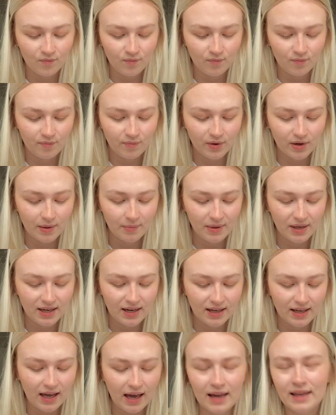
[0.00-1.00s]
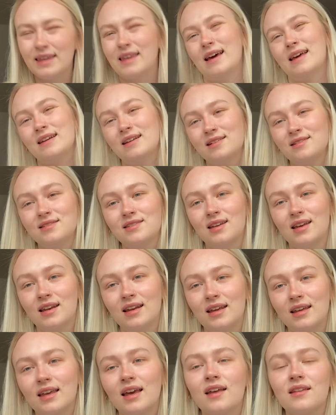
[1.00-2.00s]
But I mean, I get it, and
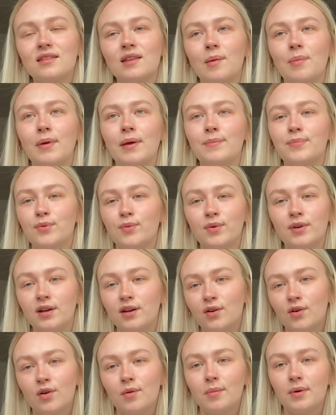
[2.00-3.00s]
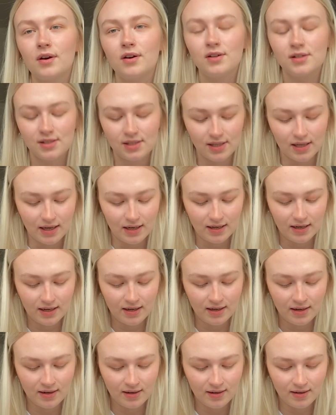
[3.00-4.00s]
I get that people want to know about Rcn,
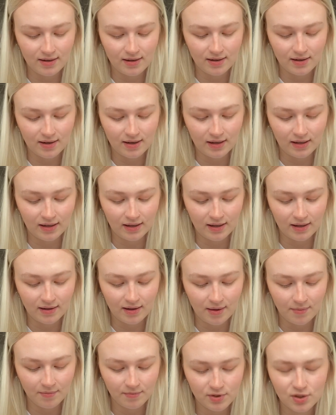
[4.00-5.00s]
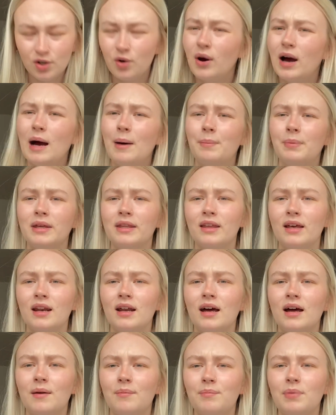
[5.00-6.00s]
and I am so happy that
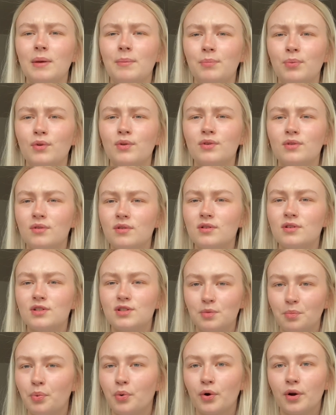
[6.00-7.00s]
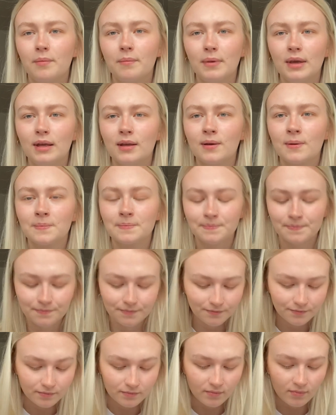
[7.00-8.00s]
people support me.
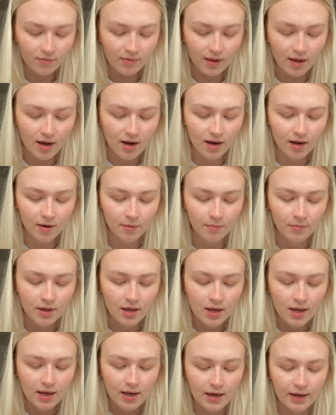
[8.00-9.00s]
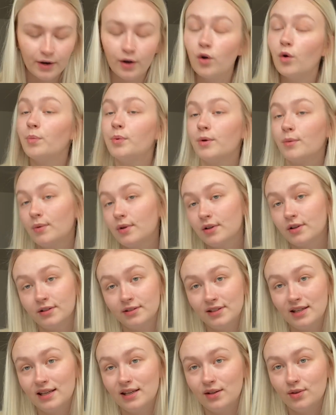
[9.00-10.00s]
And I hope you will
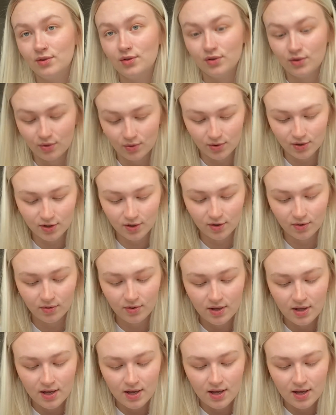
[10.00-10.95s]
continue to do so.